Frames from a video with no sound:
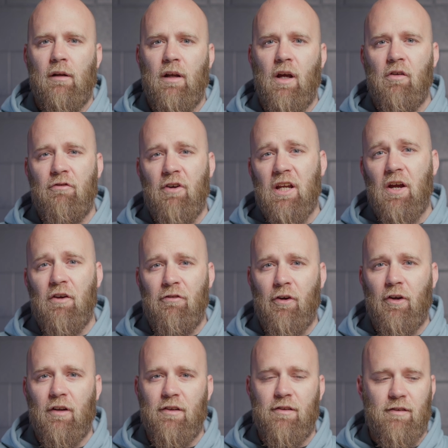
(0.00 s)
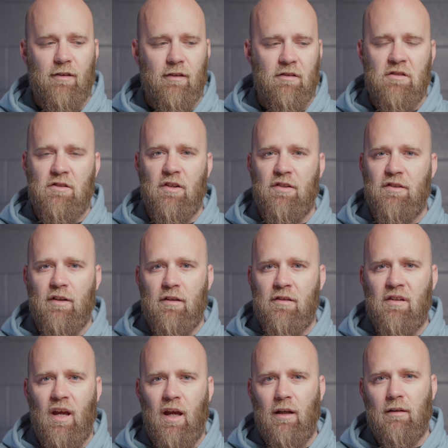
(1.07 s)
Now, video focus is just
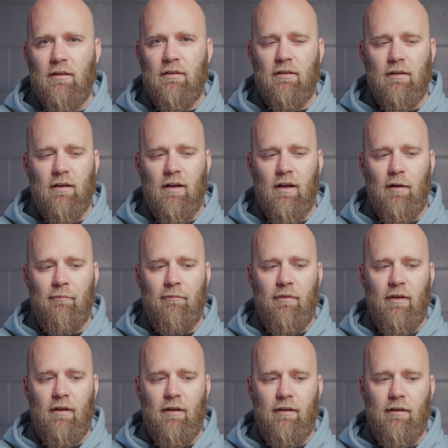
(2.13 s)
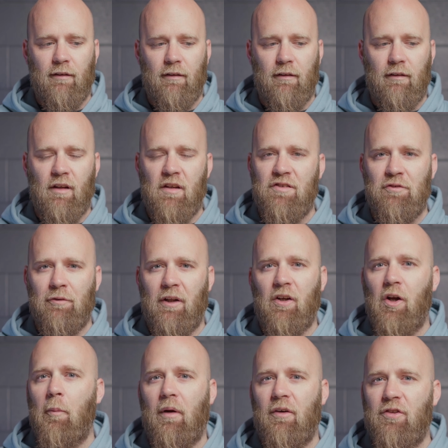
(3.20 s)
insane. There's really
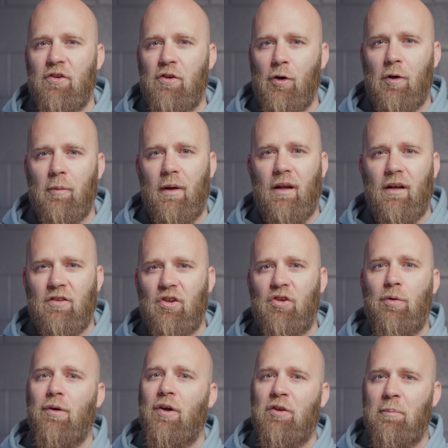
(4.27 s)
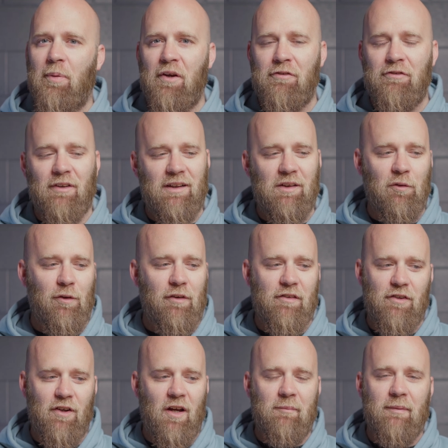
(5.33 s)
not much to talk about. It just works perfectly all the
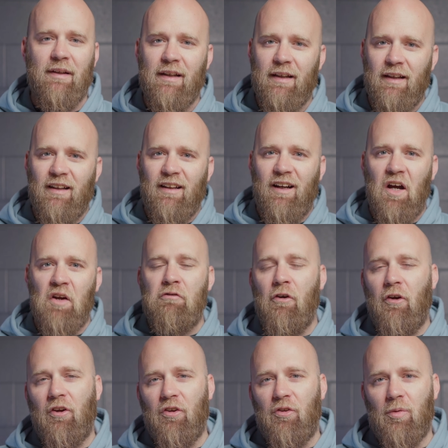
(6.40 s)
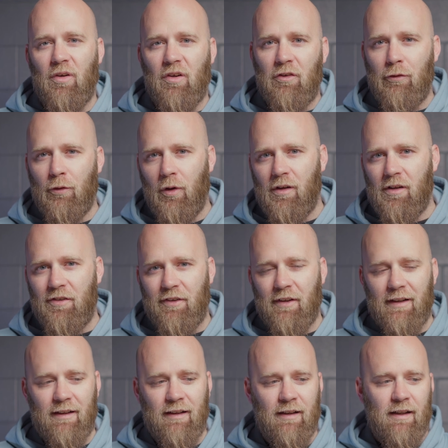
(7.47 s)
time. iFocus works
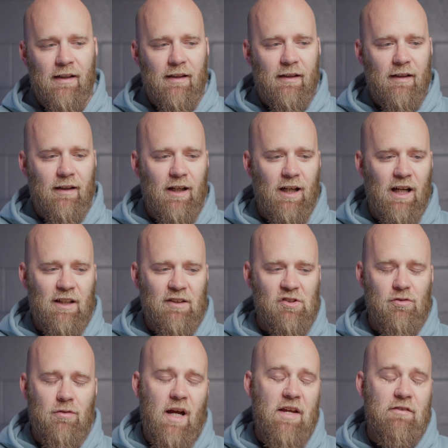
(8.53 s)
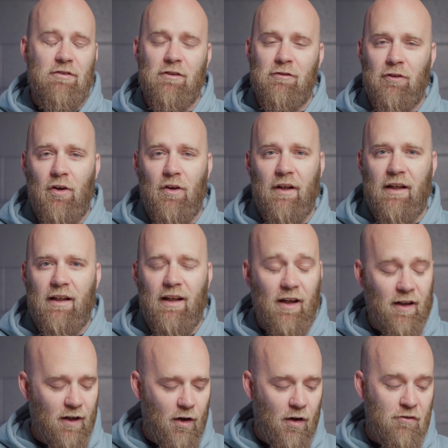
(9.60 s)
flawlessly. Great for vlogging.
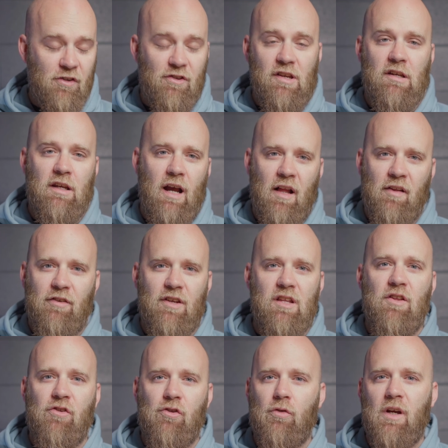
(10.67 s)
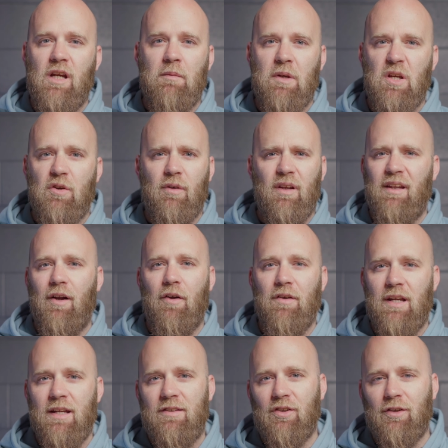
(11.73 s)
And obviously you can't see the screen, but you really don't
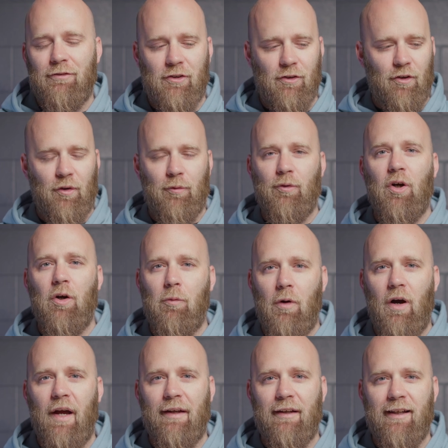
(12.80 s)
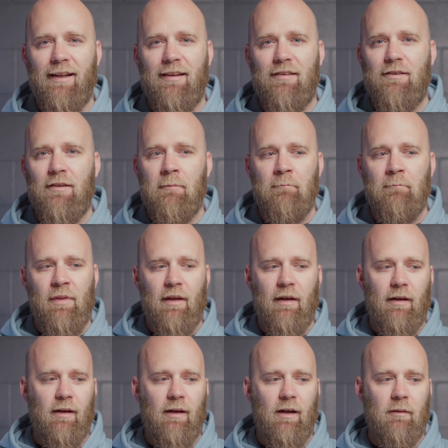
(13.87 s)
need to. If you're on a real wide lens,
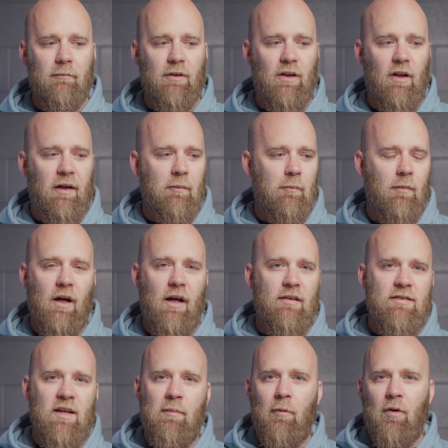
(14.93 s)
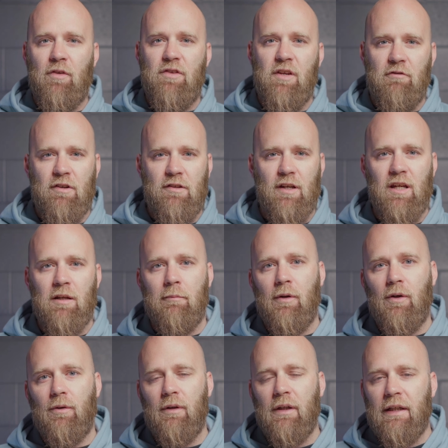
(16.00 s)
like my Tamron
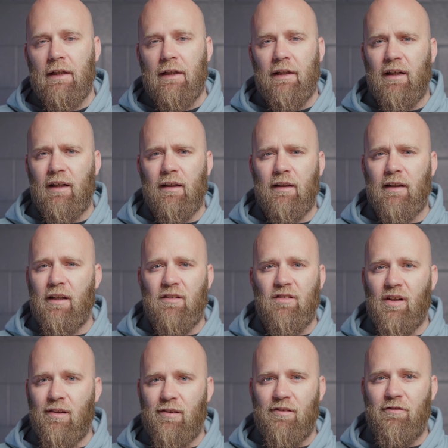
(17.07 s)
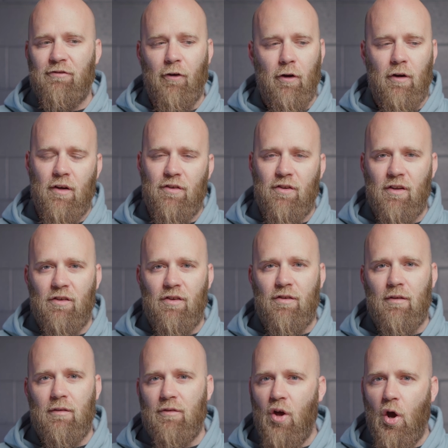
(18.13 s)
17mm. It just
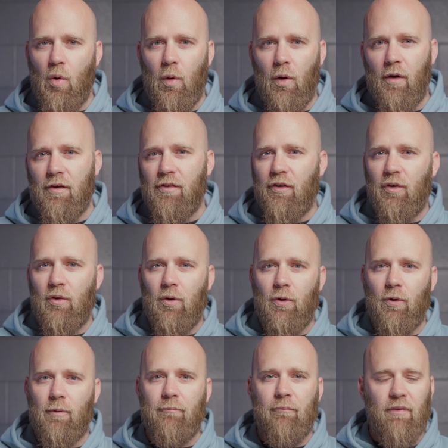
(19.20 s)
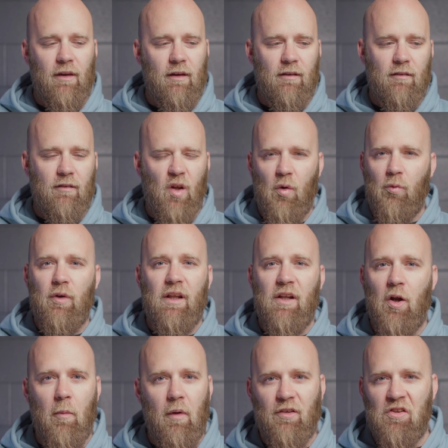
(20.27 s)
focuses, no worries at all. Not
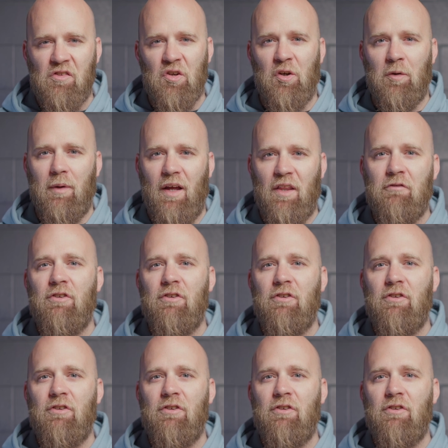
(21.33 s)
much to talk about.